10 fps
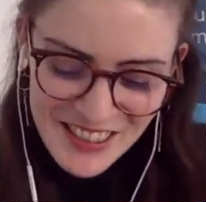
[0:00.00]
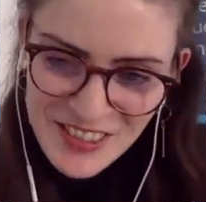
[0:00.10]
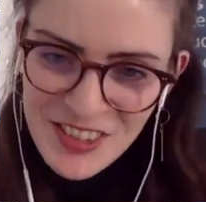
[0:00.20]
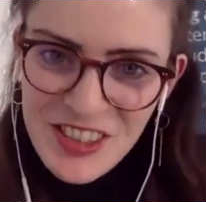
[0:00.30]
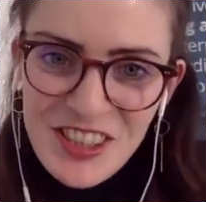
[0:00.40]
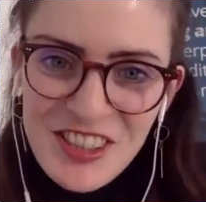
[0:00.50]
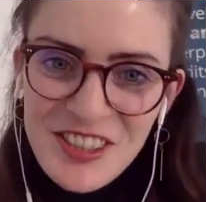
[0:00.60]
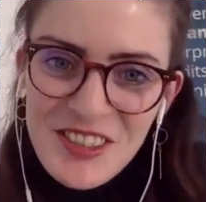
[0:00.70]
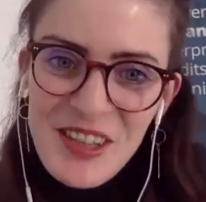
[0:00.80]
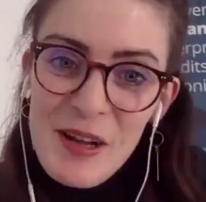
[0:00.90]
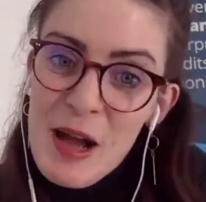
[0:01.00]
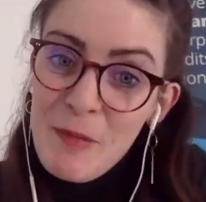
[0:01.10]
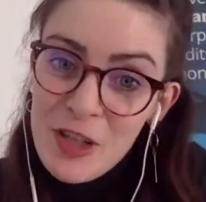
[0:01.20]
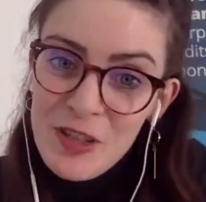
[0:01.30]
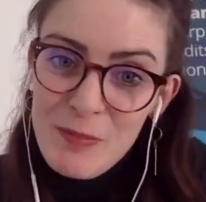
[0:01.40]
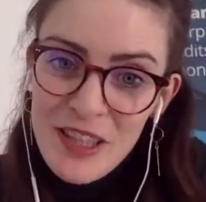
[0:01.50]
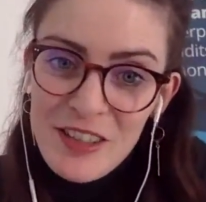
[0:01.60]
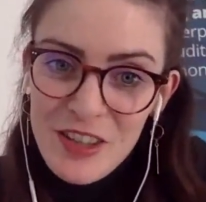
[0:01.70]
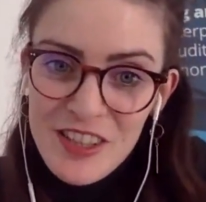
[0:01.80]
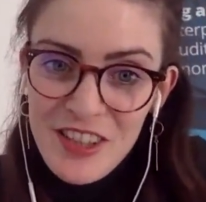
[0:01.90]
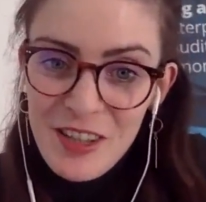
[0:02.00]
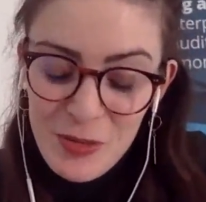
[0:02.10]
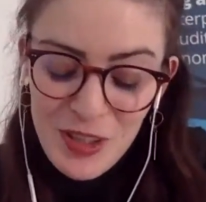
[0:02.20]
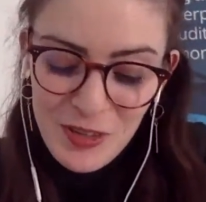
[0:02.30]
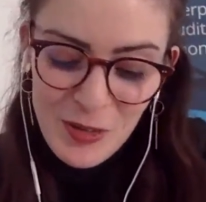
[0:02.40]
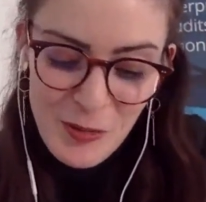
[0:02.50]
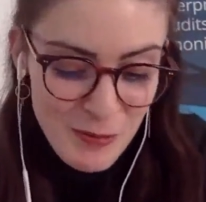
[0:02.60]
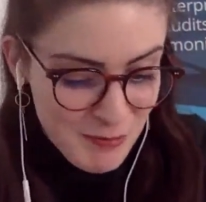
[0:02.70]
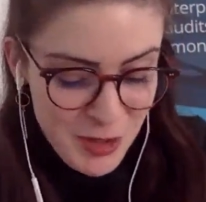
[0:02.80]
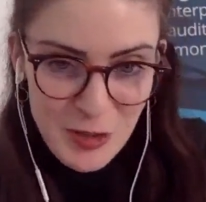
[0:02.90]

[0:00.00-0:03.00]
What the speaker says: Sounds good. I'm actually playing the guitar as well, so